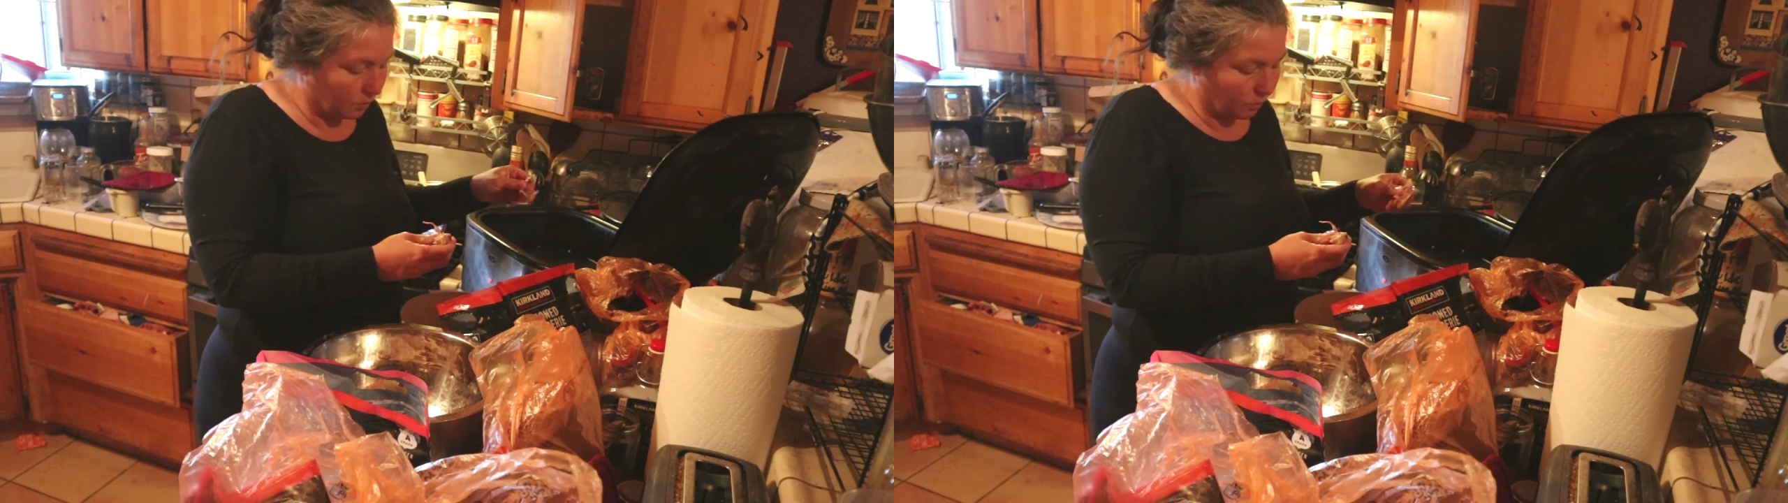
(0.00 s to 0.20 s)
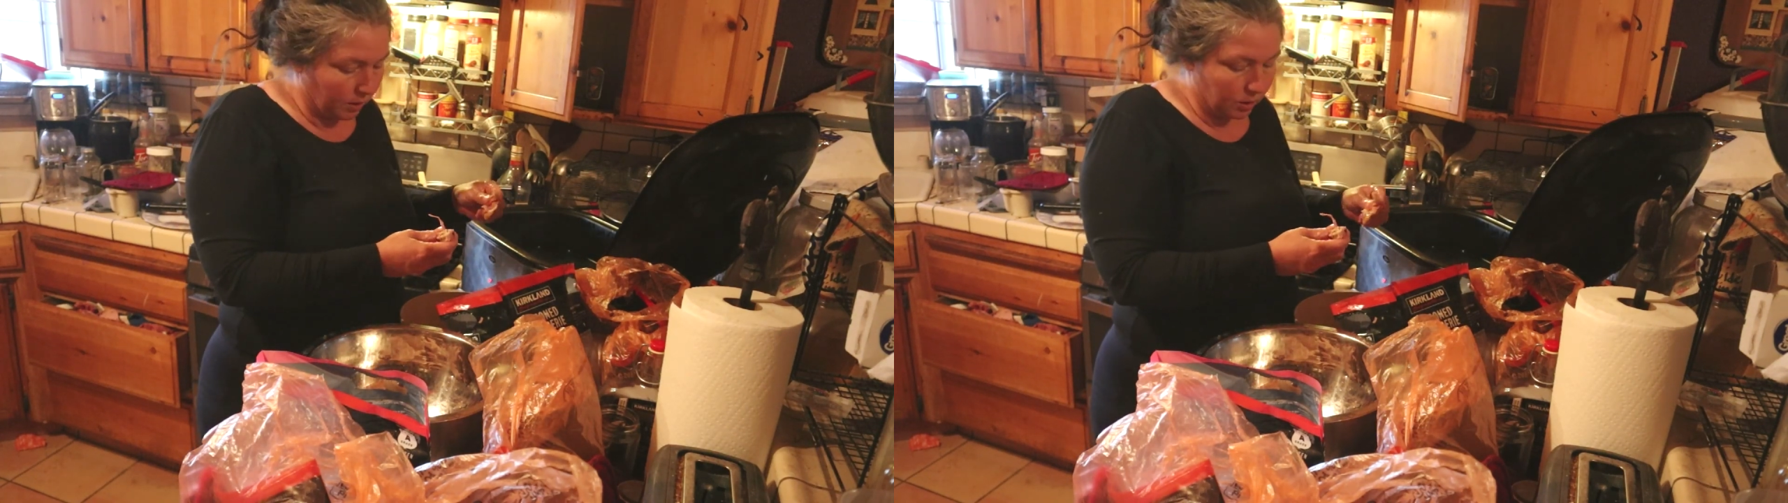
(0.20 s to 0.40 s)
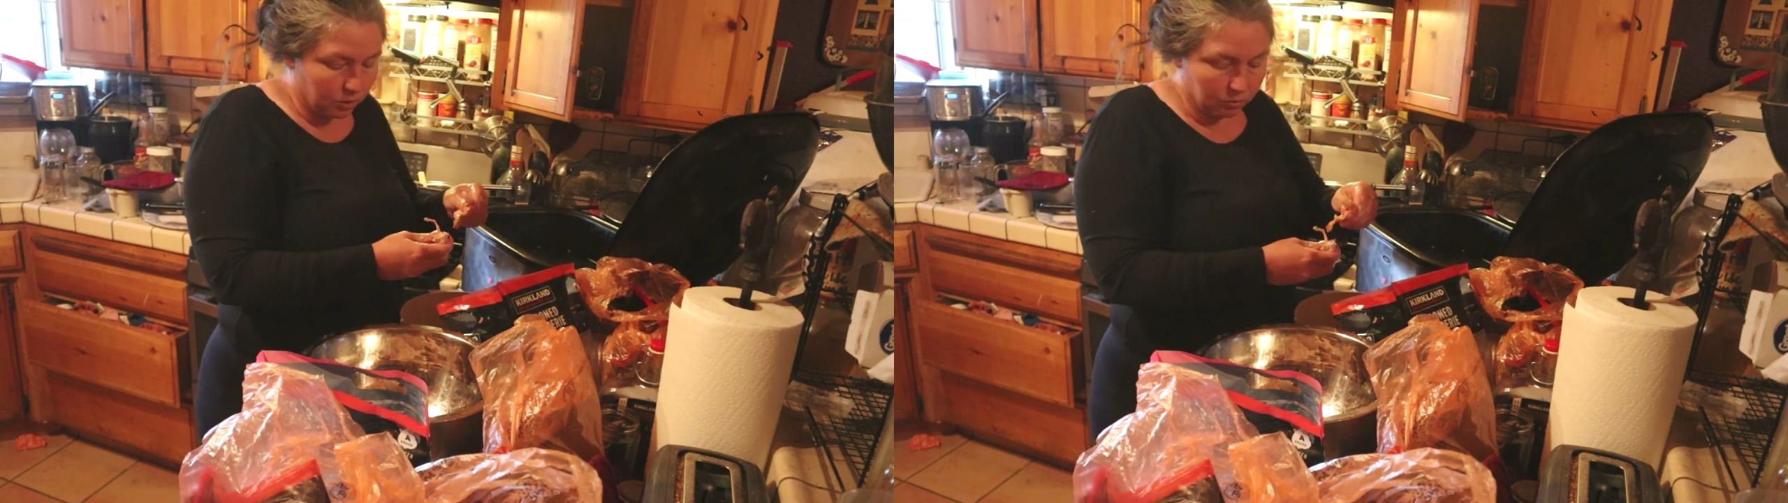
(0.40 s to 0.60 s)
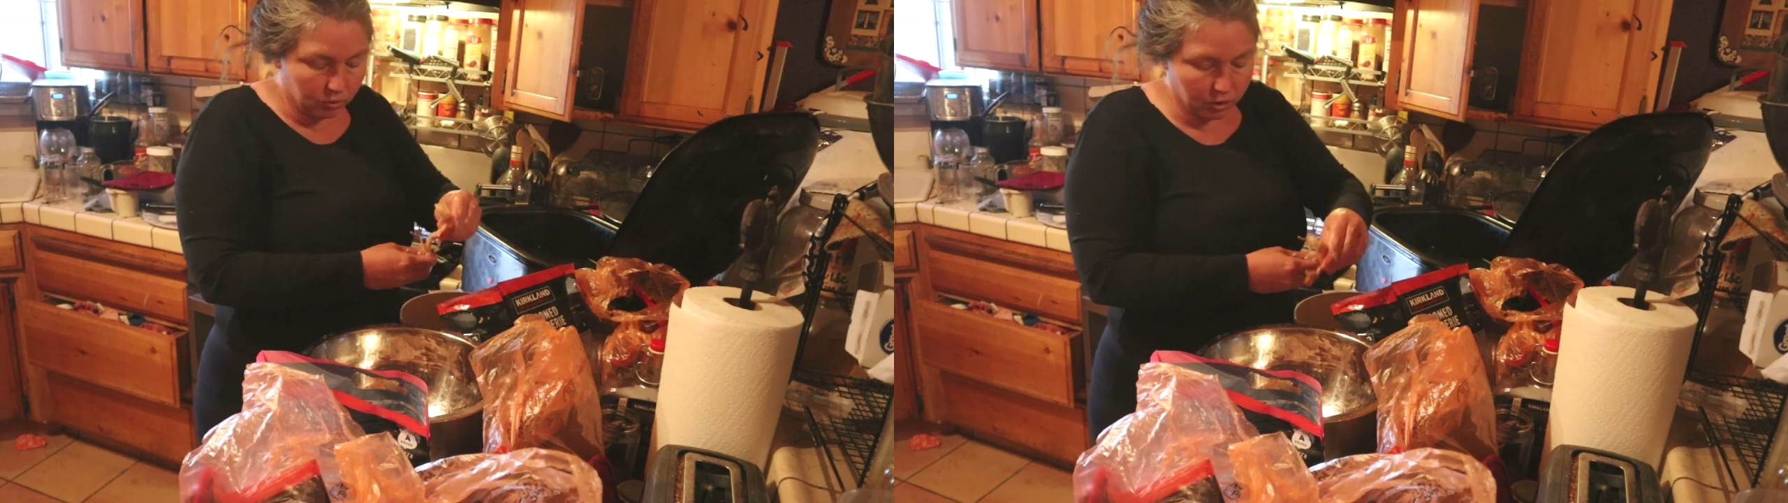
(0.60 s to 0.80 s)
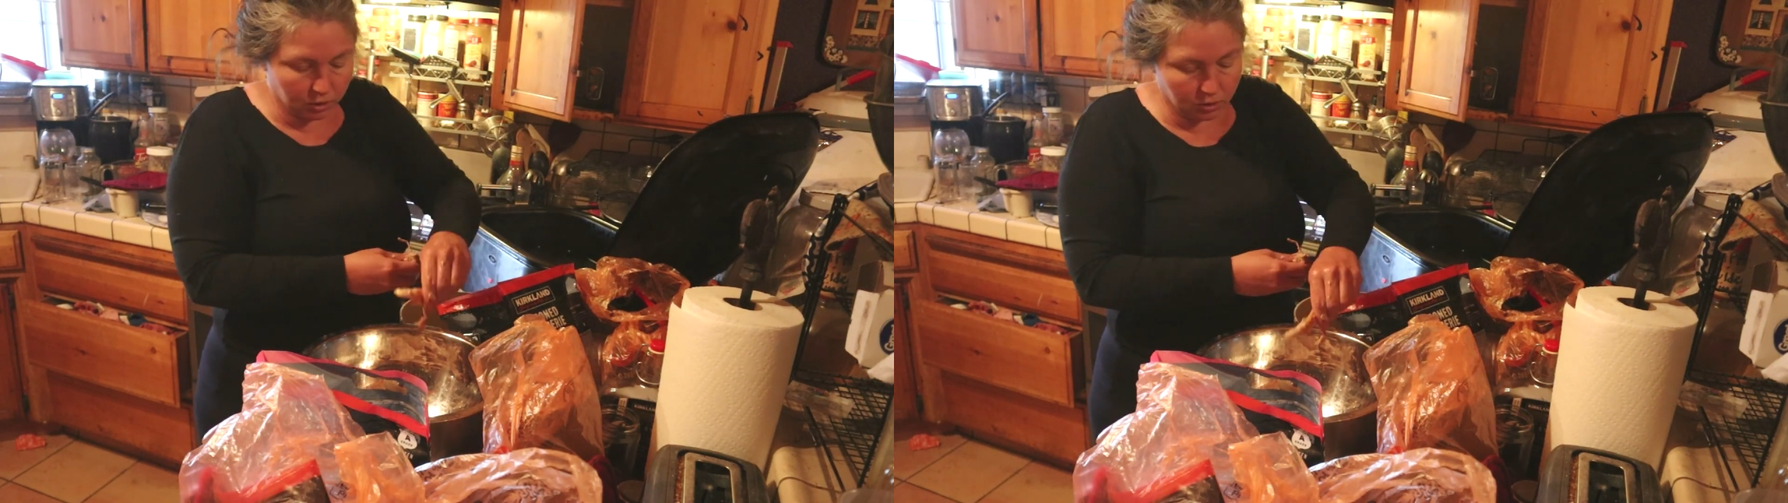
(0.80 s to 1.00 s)
going to
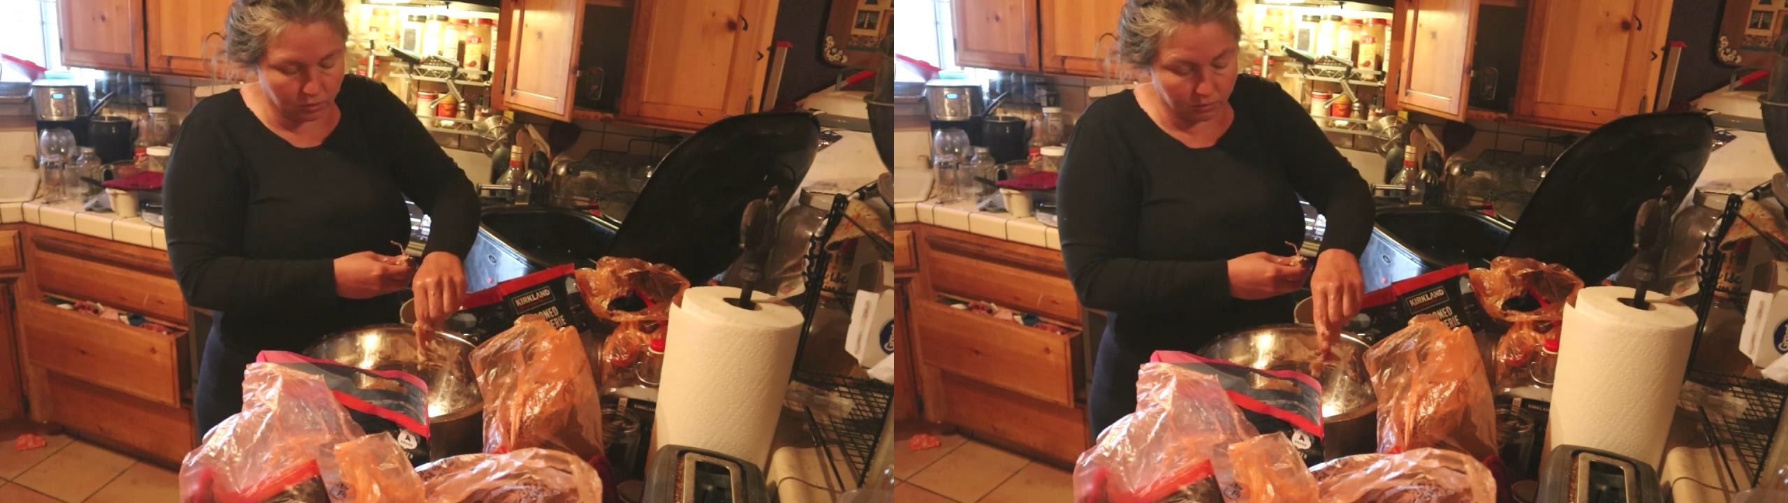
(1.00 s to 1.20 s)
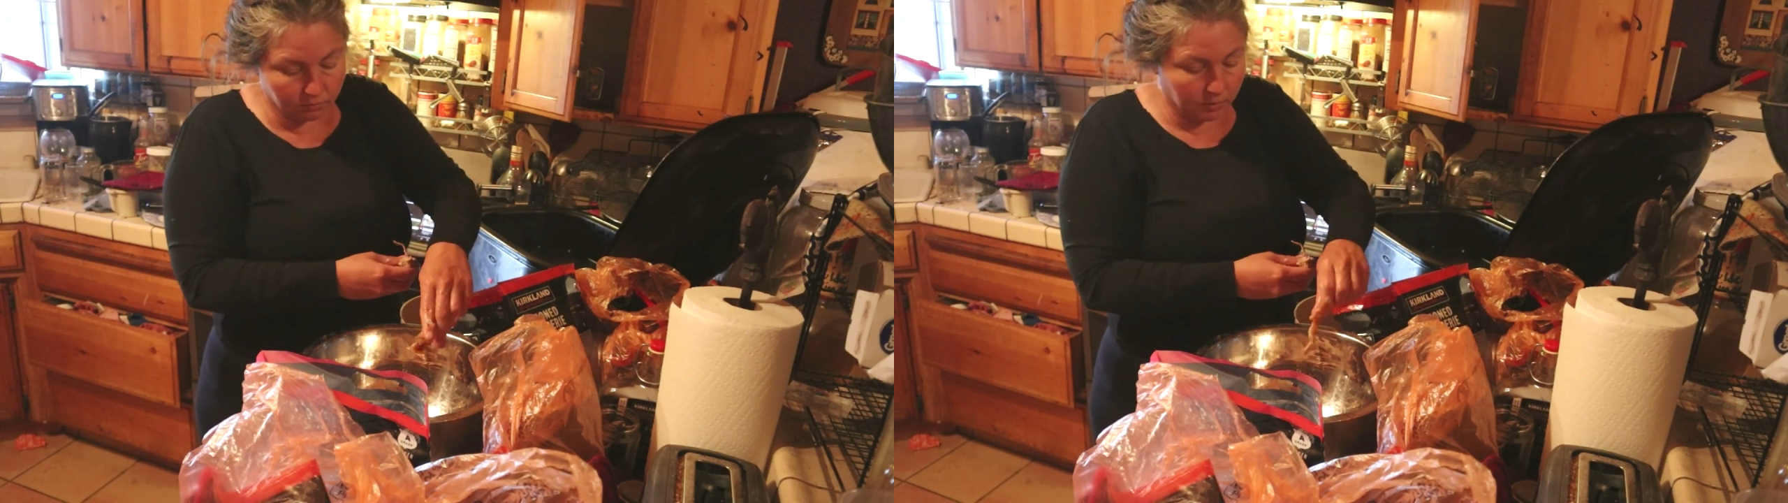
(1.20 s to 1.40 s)
just,